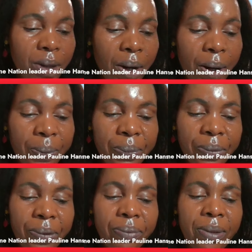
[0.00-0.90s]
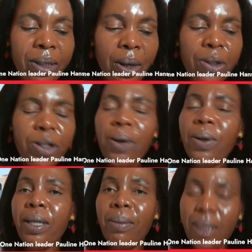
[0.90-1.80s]
So they
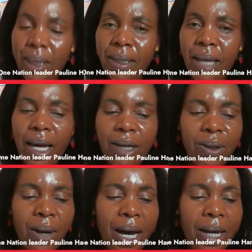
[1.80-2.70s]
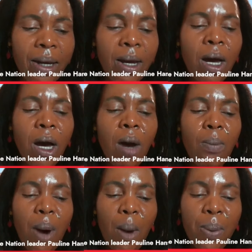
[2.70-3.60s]
also, number six, they also had
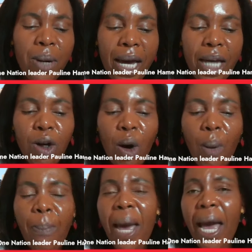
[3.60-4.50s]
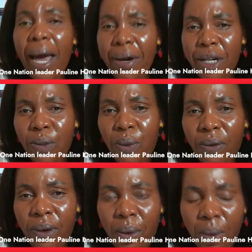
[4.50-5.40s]
populate or perish
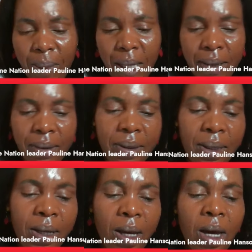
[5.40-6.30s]
with Europeans.